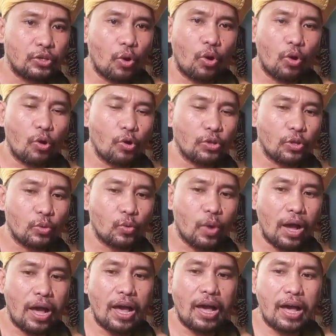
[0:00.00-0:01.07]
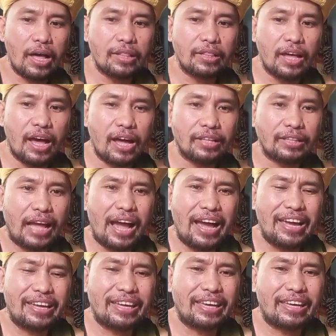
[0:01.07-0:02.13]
You're the one that I